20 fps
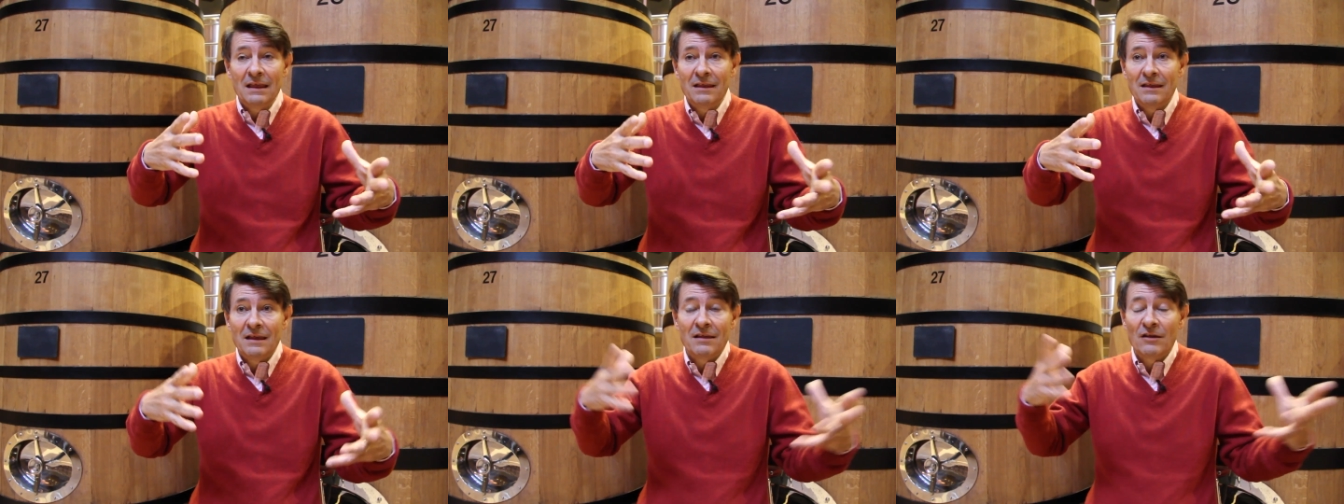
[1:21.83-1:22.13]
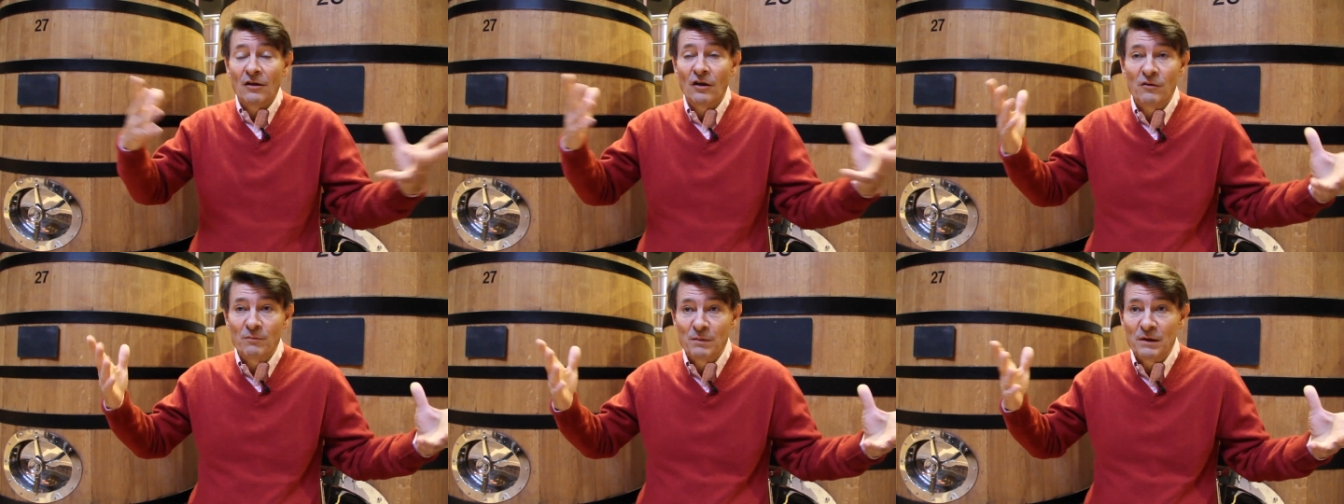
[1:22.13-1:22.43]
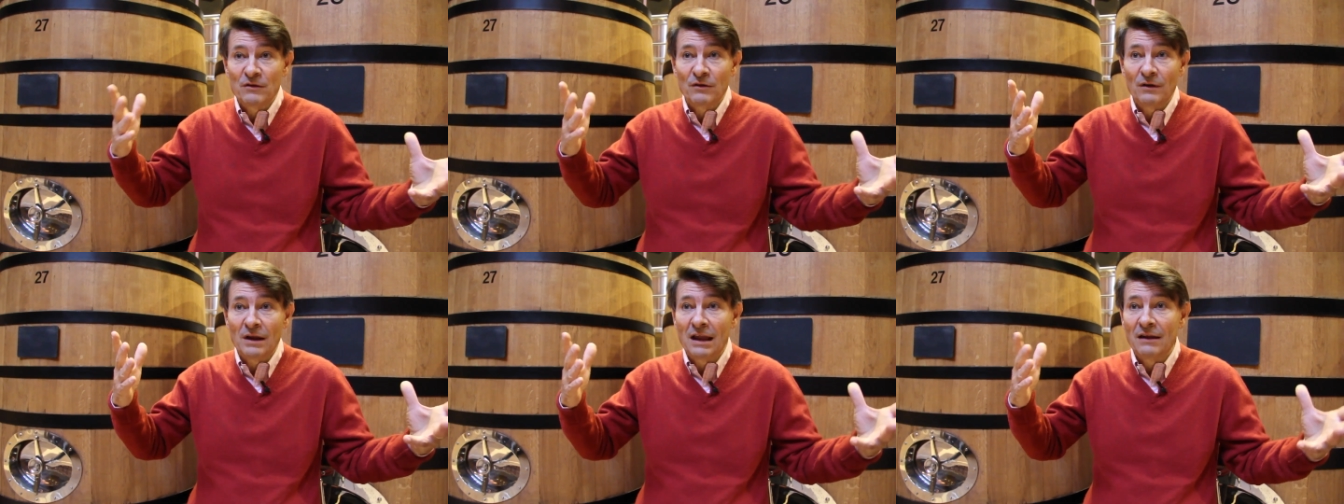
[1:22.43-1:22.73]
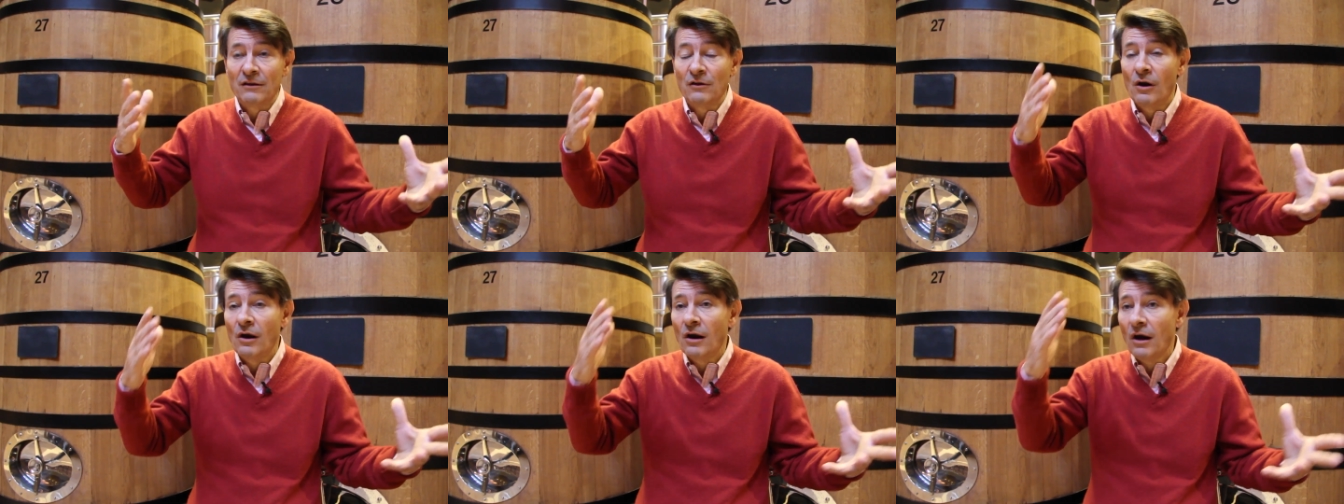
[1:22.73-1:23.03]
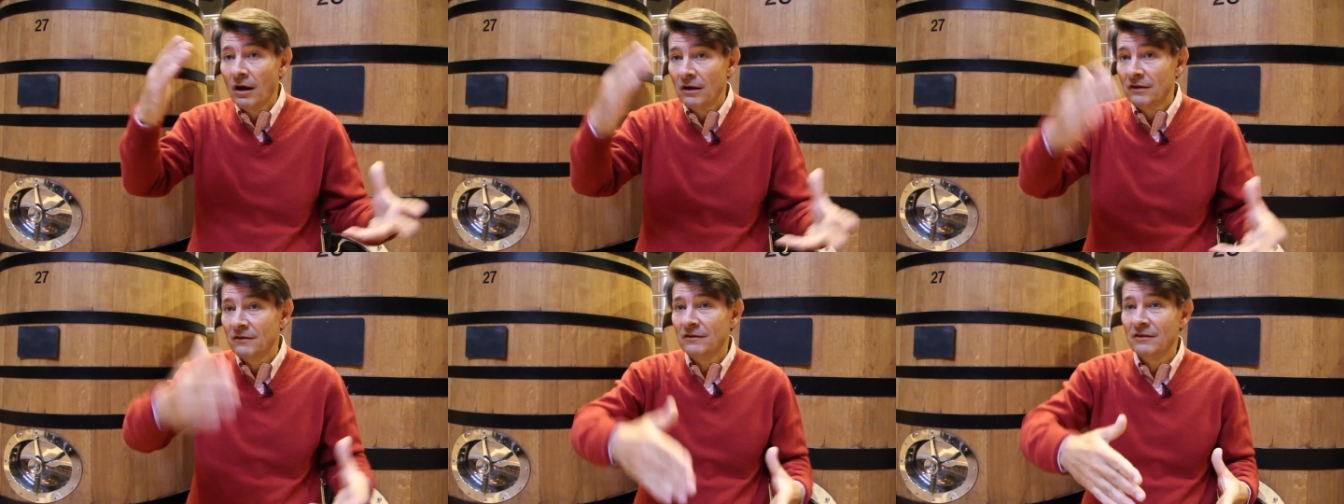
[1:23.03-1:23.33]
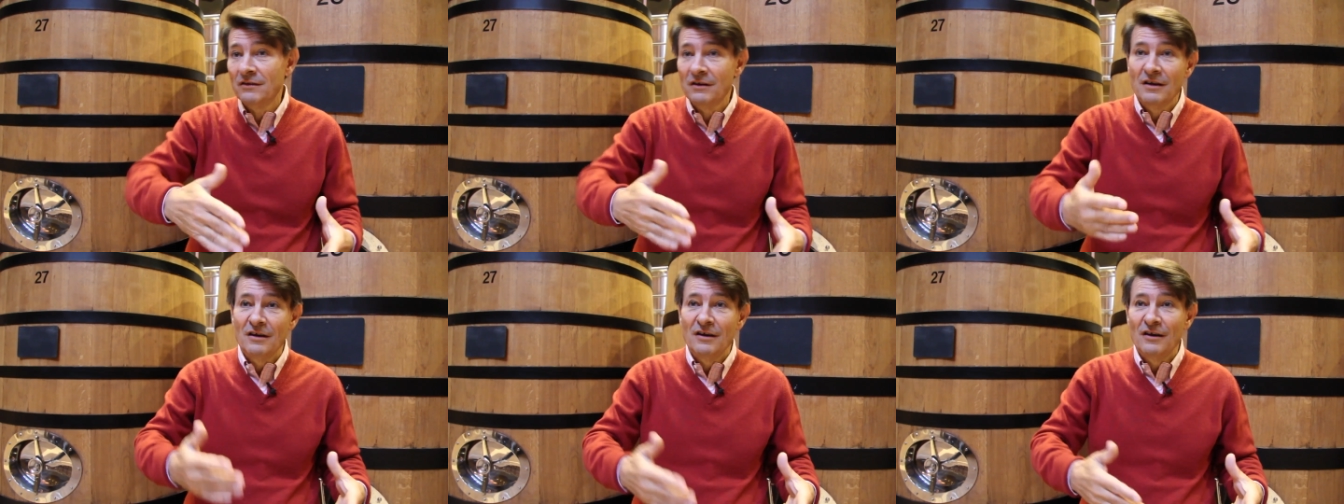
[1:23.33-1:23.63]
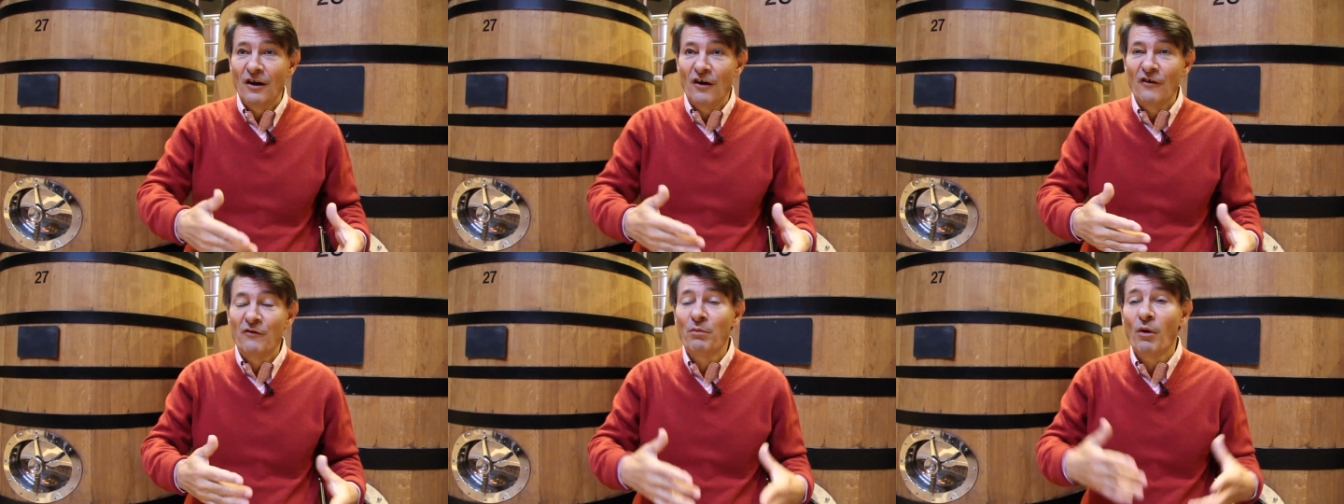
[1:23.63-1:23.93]
this hospital had a lot
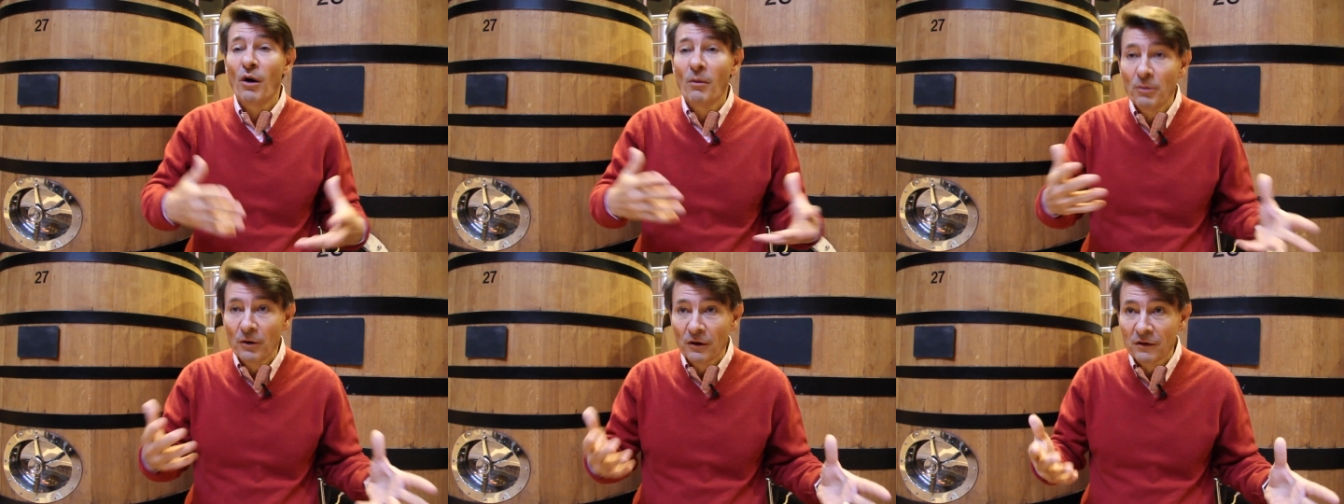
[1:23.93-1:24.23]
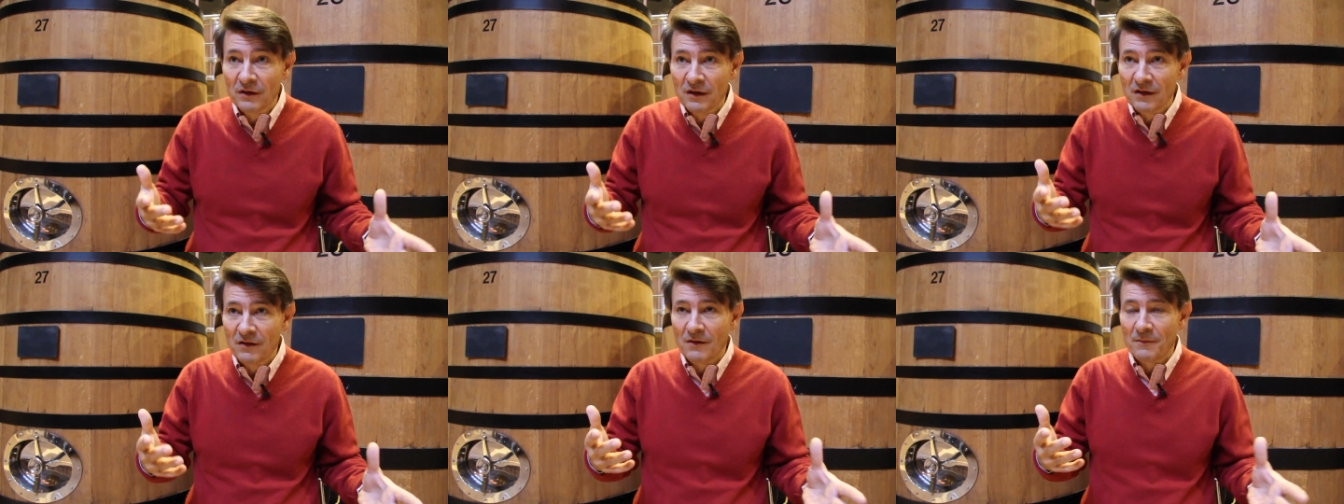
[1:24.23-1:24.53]
of properties.